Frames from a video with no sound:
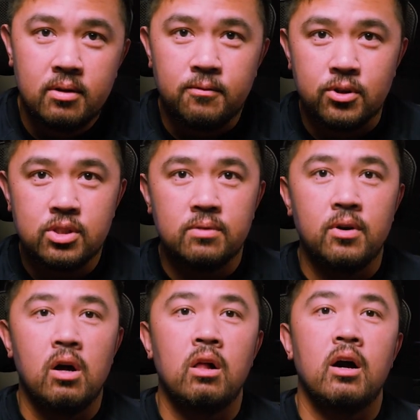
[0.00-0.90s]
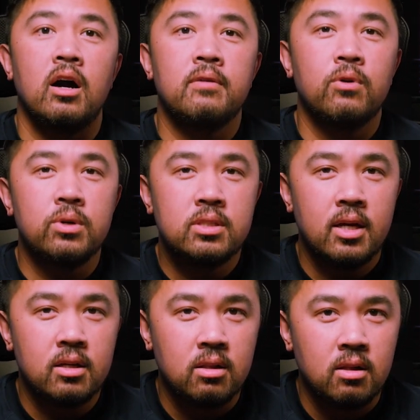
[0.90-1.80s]
First of all, I've always
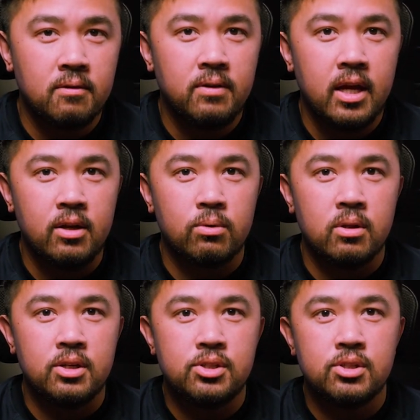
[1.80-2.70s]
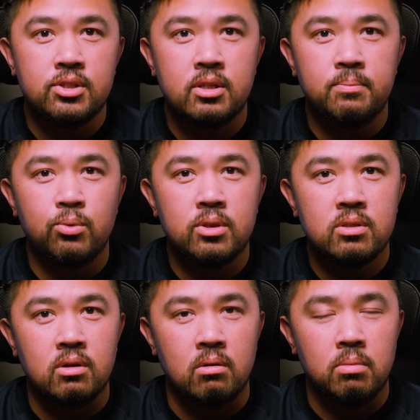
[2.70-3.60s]
had a love-hate relationship with
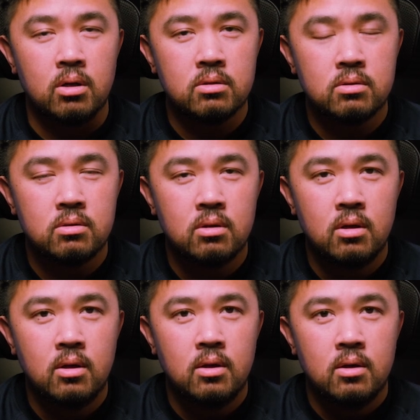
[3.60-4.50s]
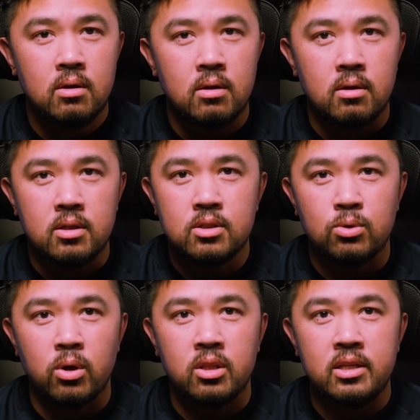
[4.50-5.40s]
Starbucks.
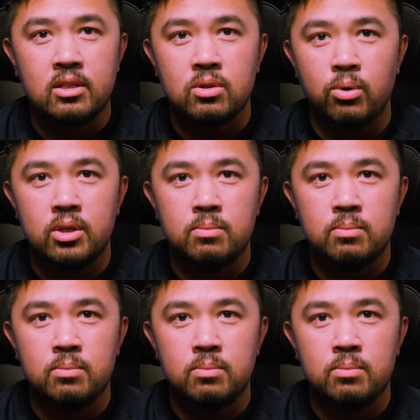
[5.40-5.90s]
Historically, it's always